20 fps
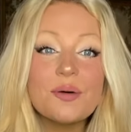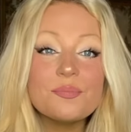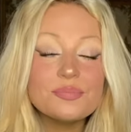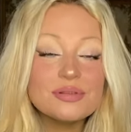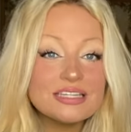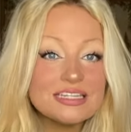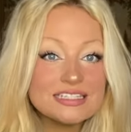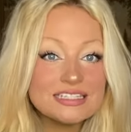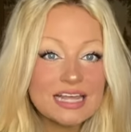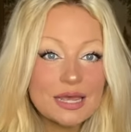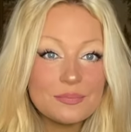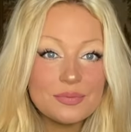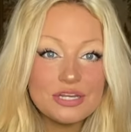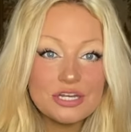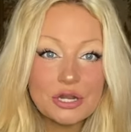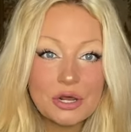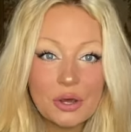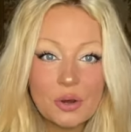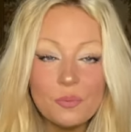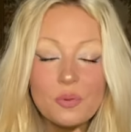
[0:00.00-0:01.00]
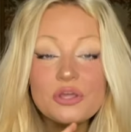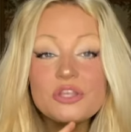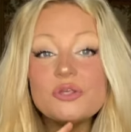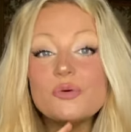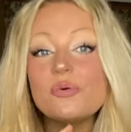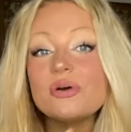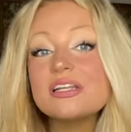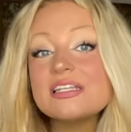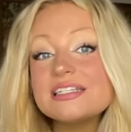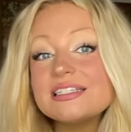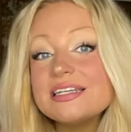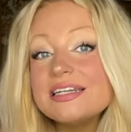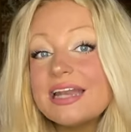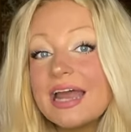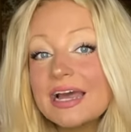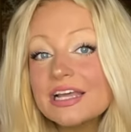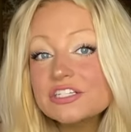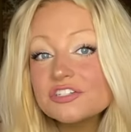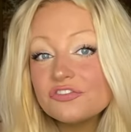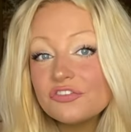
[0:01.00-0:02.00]
Please let me know what you want to see
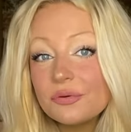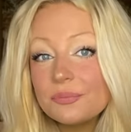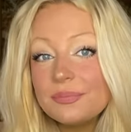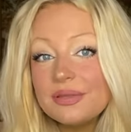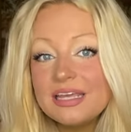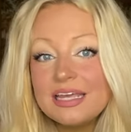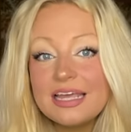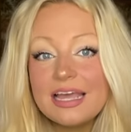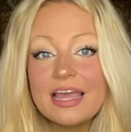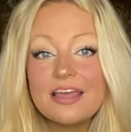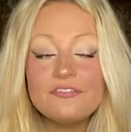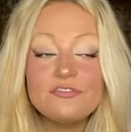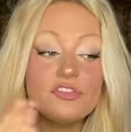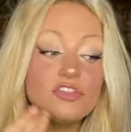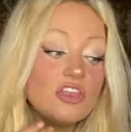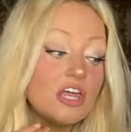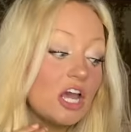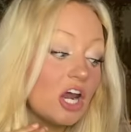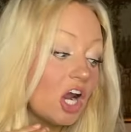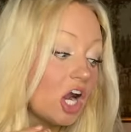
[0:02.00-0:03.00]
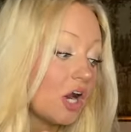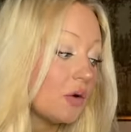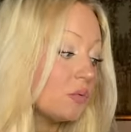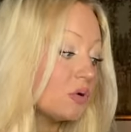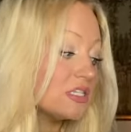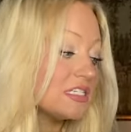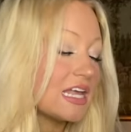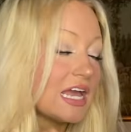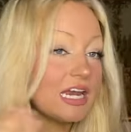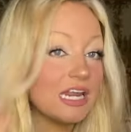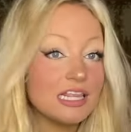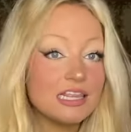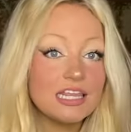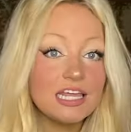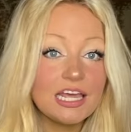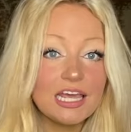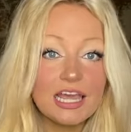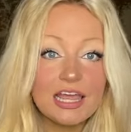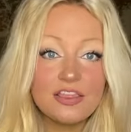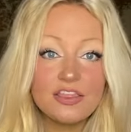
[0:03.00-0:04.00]
next from me. If there was
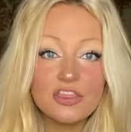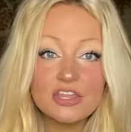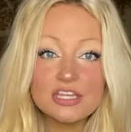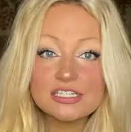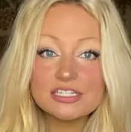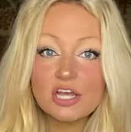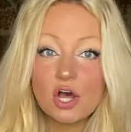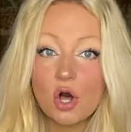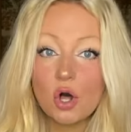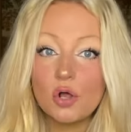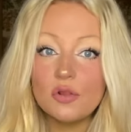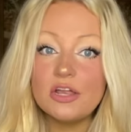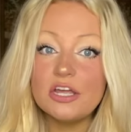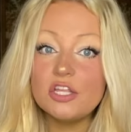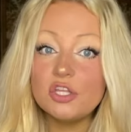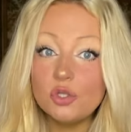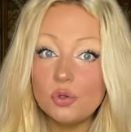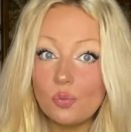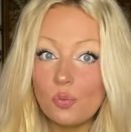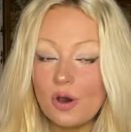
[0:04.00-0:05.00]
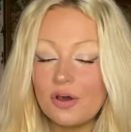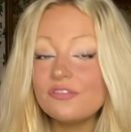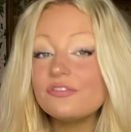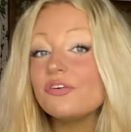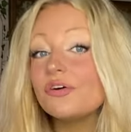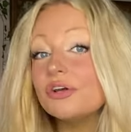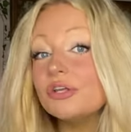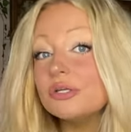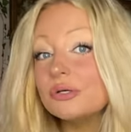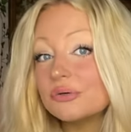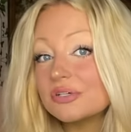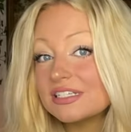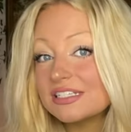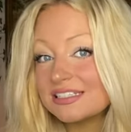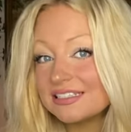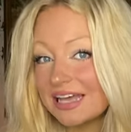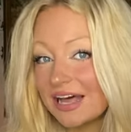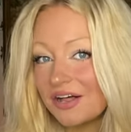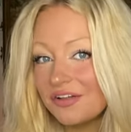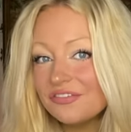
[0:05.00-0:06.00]
anything in this haul that you want for
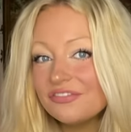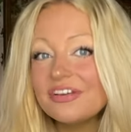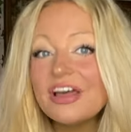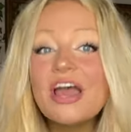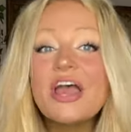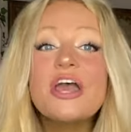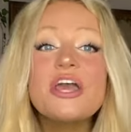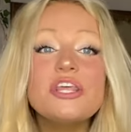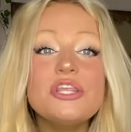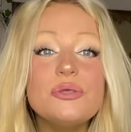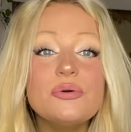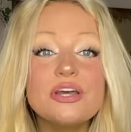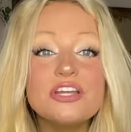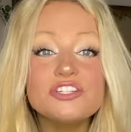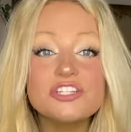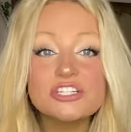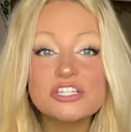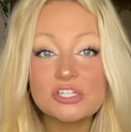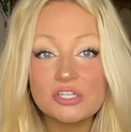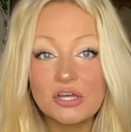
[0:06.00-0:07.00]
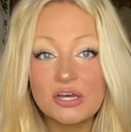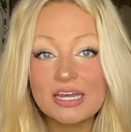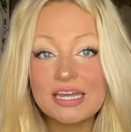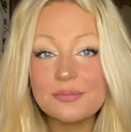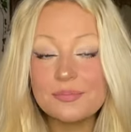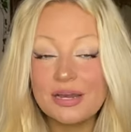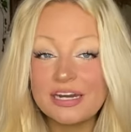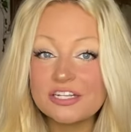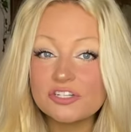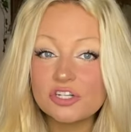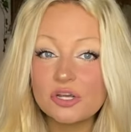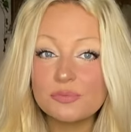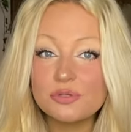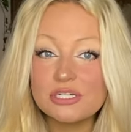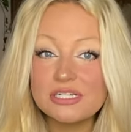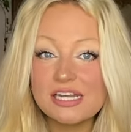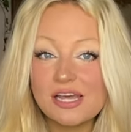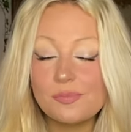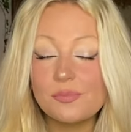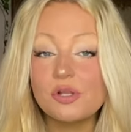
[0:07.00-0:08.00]
yourself, you can just look in my
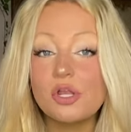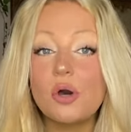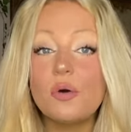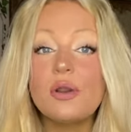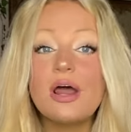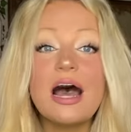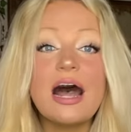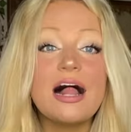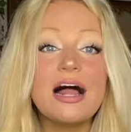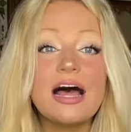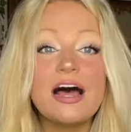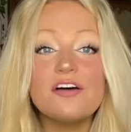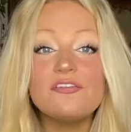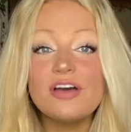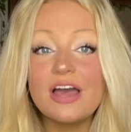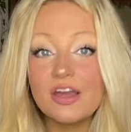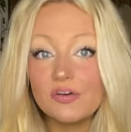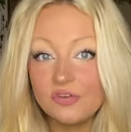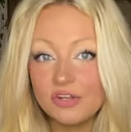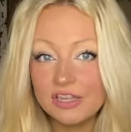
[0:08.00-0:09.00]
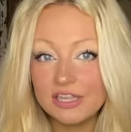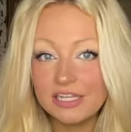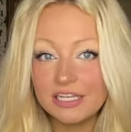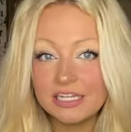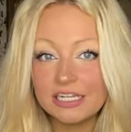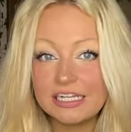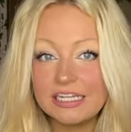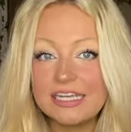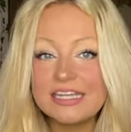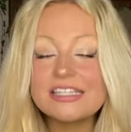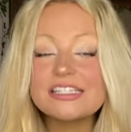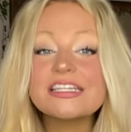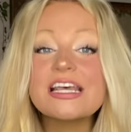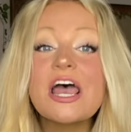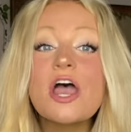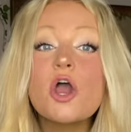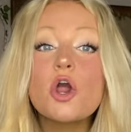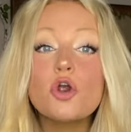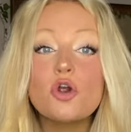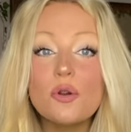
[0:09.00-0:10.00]
description down below. I'll have everything linked.
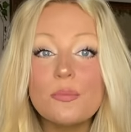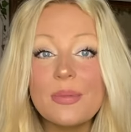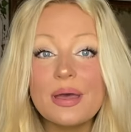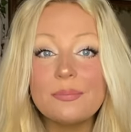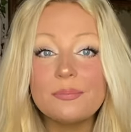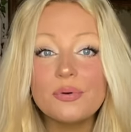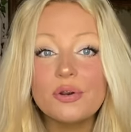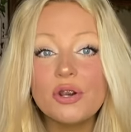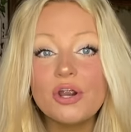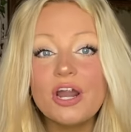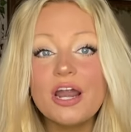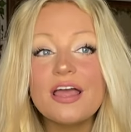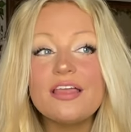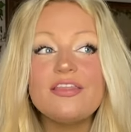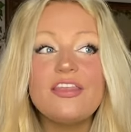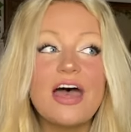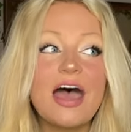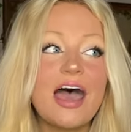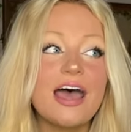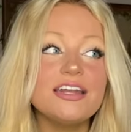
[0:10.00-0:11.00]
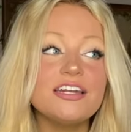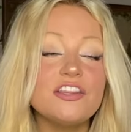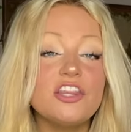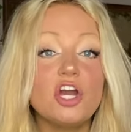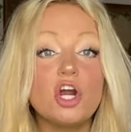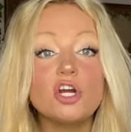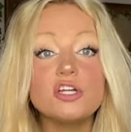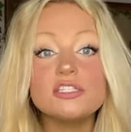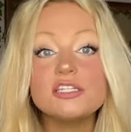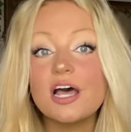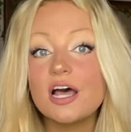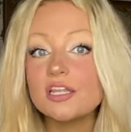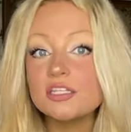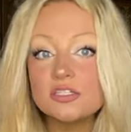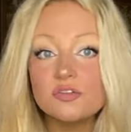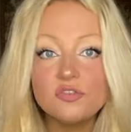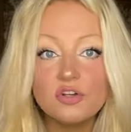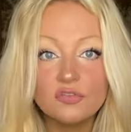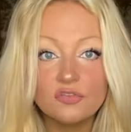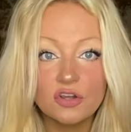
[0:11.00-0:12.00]
Remember that there are tons
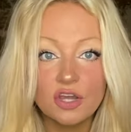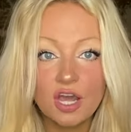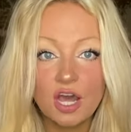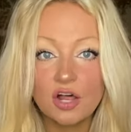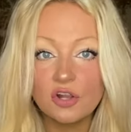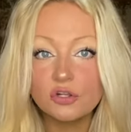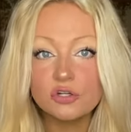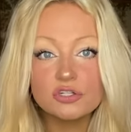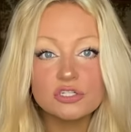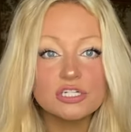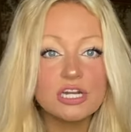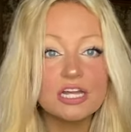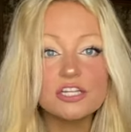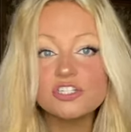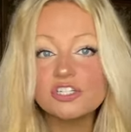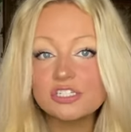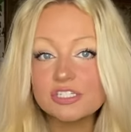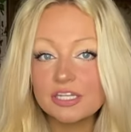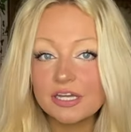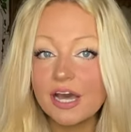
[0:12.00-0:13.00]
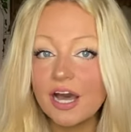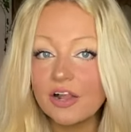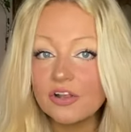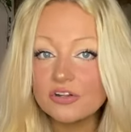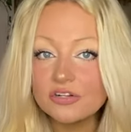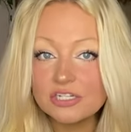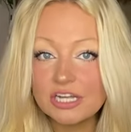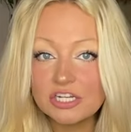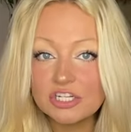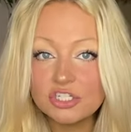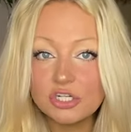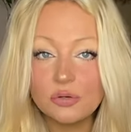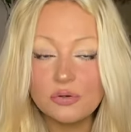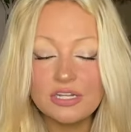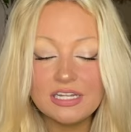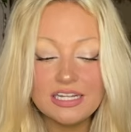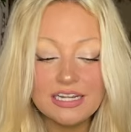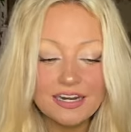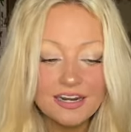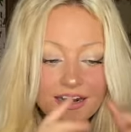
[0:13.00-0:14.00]
of different colors, not just the colors I showed
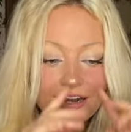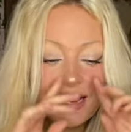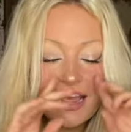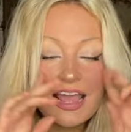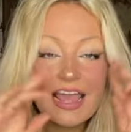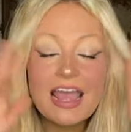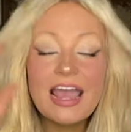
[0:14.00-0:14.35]
here.